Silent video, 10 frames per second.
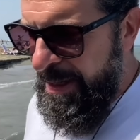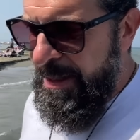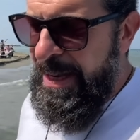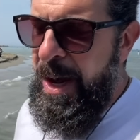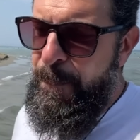
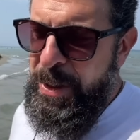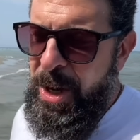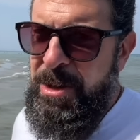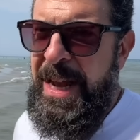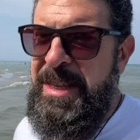down
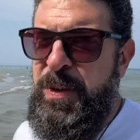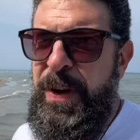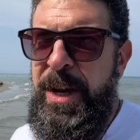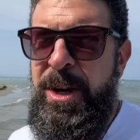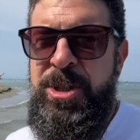below. Like this
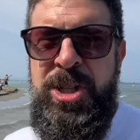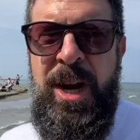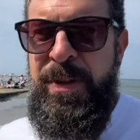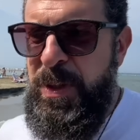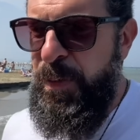video,
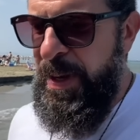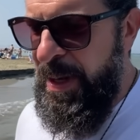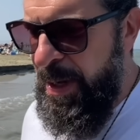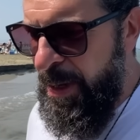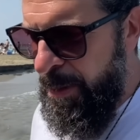share this
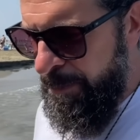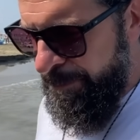video.